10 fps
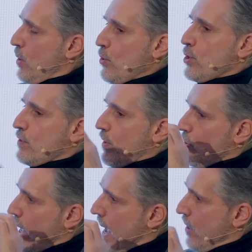which is
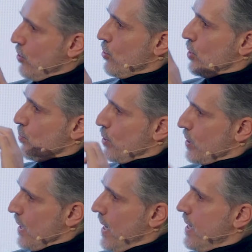very accurate,
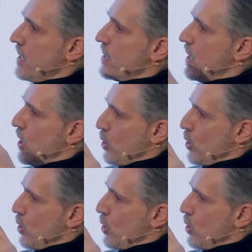precise.